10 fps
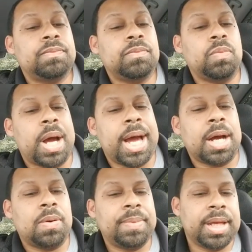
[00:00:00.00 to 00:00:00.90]

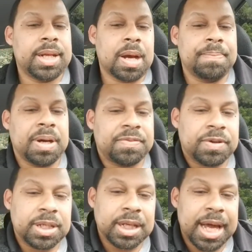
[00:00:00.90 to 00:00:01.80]
wow, man, I'm
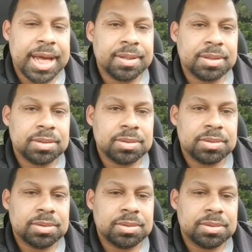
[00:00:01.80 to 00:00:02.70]
buffering a lot.
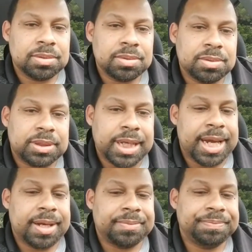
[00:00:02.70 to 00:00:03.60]

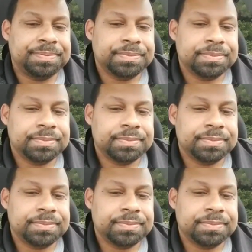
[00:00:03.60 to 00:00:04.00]
Damn.